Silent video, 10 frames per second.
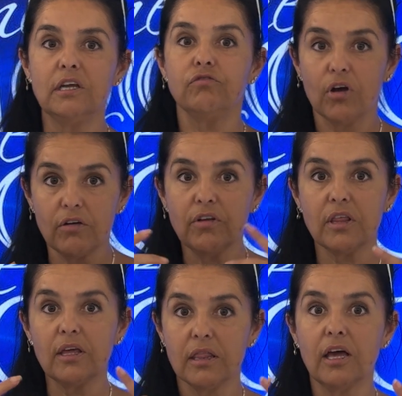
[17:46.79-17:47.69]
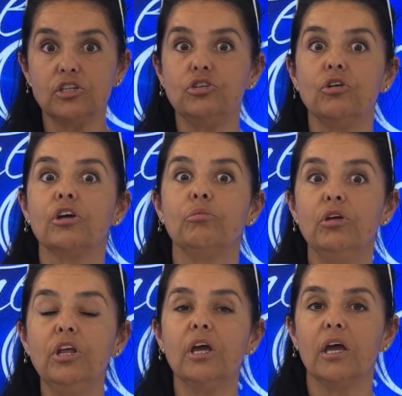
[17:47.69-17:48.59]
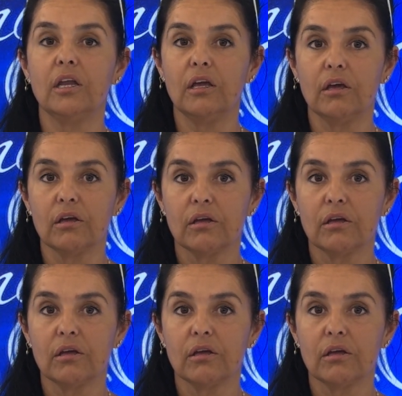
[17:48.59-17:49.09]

for everything that you are communicating?